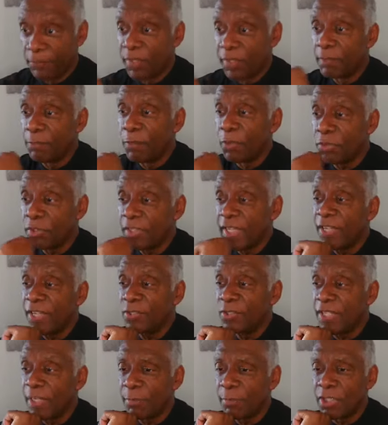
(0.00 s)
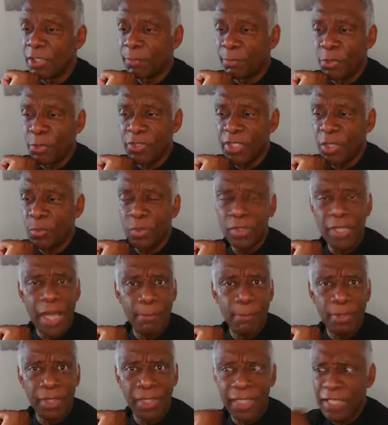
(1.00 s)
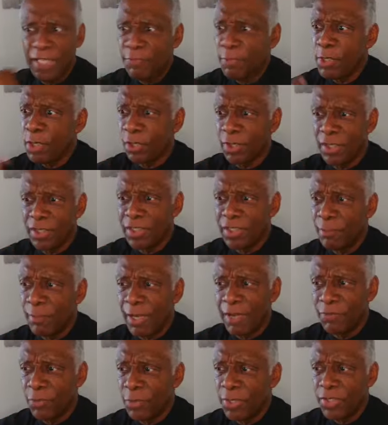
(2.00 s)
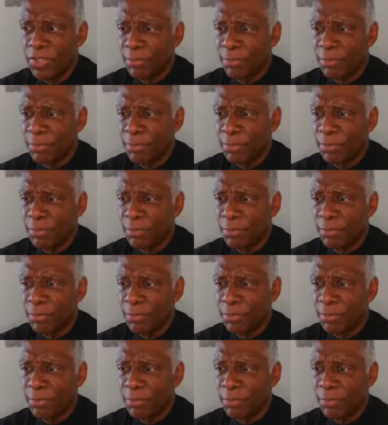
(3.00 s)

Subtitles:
Moses answered and said, but suppose they will not believe me or listen to my voice.